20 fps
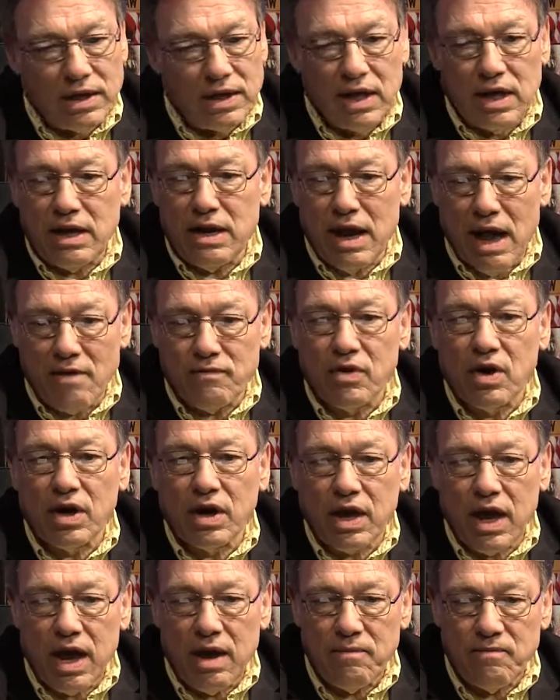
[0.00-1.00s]
He never
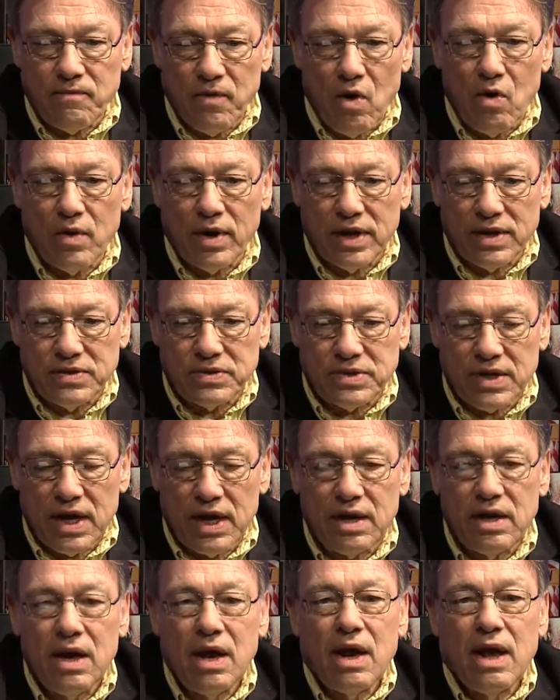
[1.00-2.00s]
came forward and
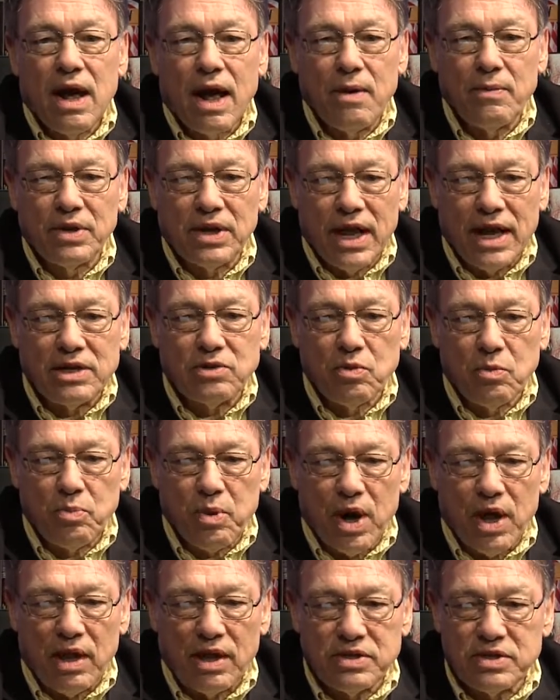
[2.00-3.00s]
said, I would like to
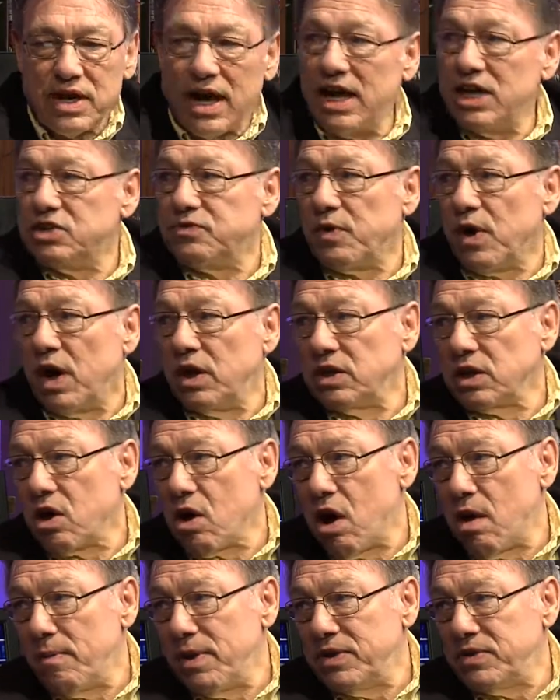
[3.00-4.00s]
apologize for all the
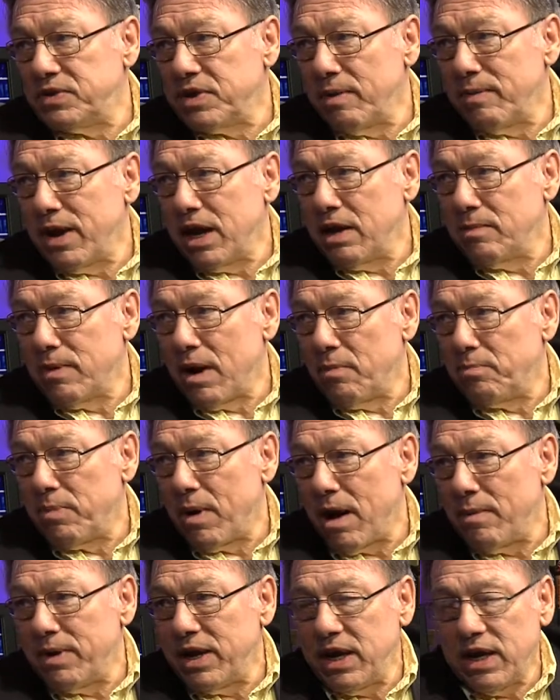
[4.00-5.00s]
comments I made about
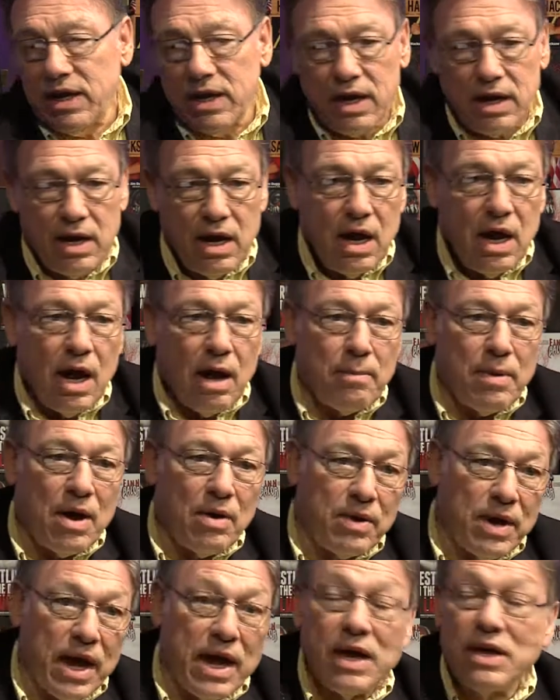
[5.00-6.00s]
Bobby Heenan,
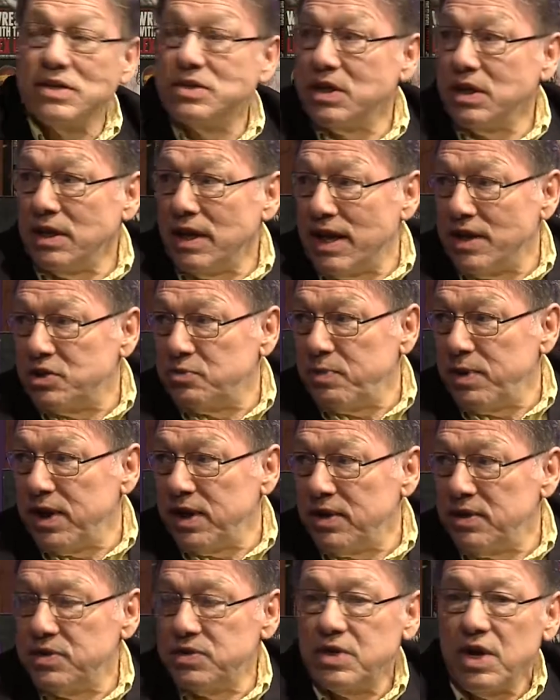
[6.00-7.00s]
about gays and
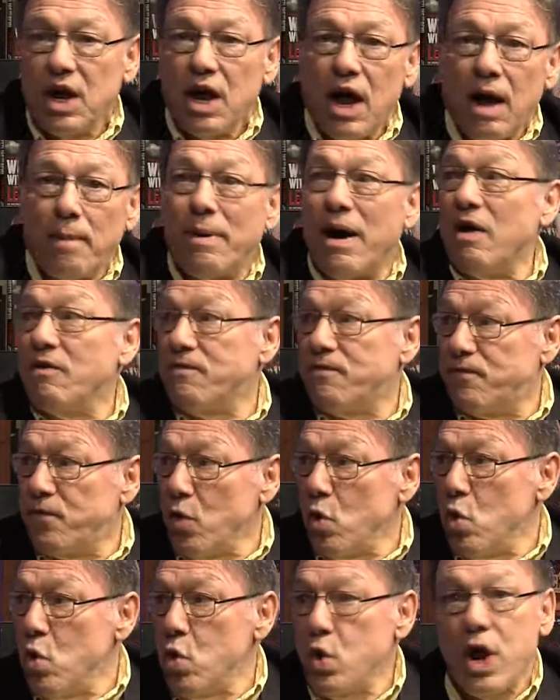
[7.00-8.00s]
lesbians, about
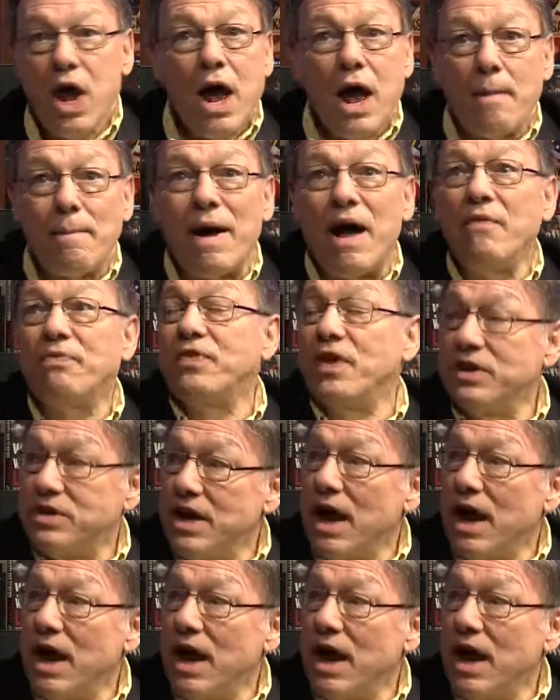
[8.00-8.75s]
food, about the